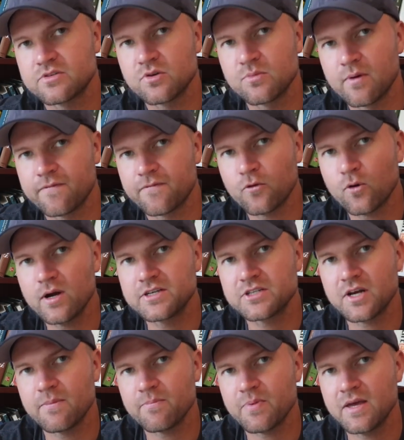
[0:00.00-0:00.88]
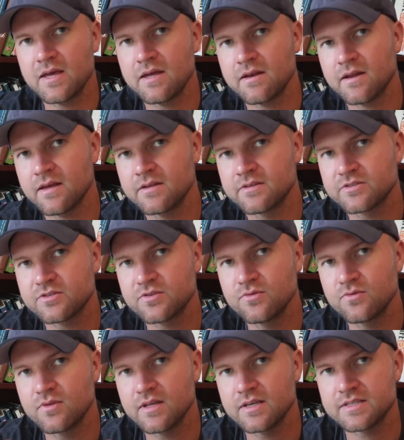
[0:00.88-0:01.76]
So before I jump in
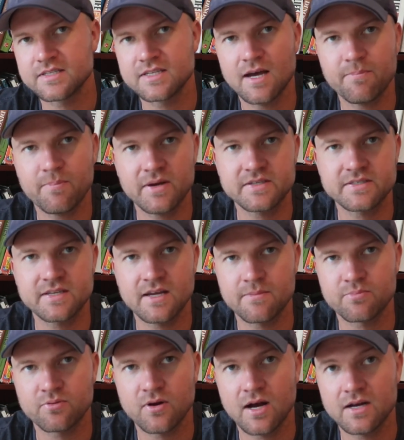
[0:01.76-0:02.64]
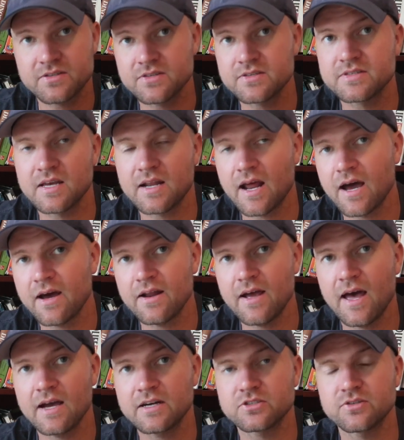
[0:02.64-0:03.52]
into this step-by-step process on how to
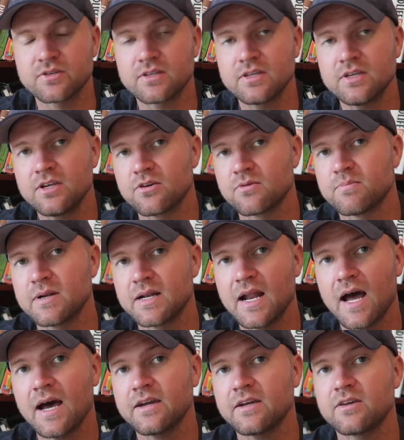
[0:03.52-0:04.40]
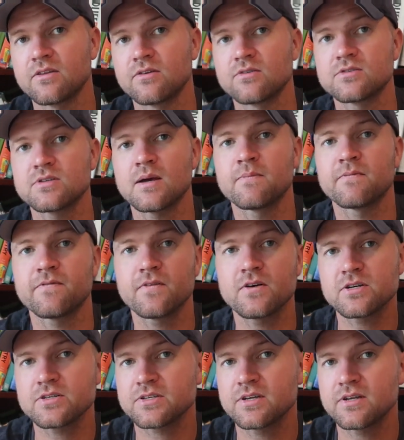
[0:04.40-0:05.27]
actually clean your binoculars, I'm
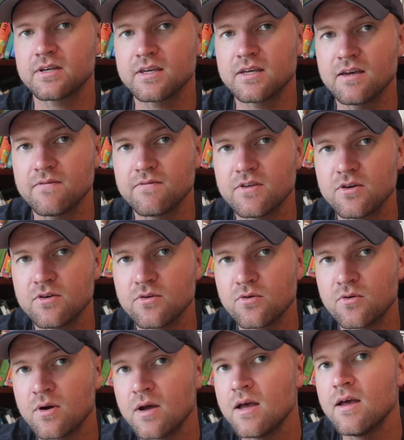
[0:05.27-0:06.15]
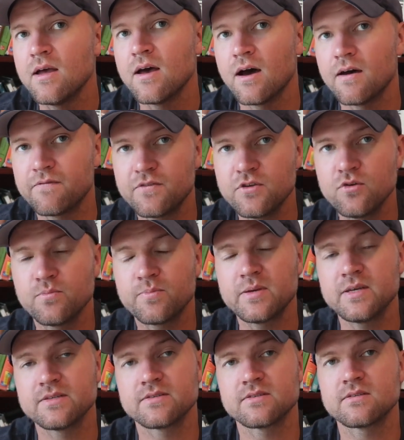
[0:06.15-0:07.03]
first gonna give you a few
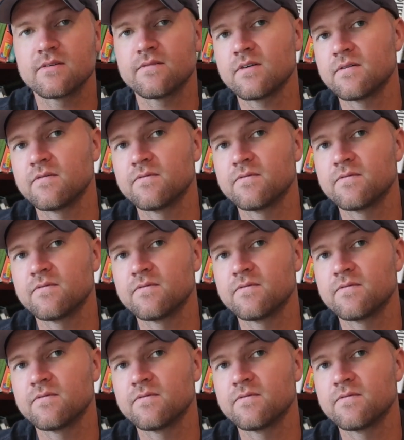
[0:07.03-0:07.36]
pieces of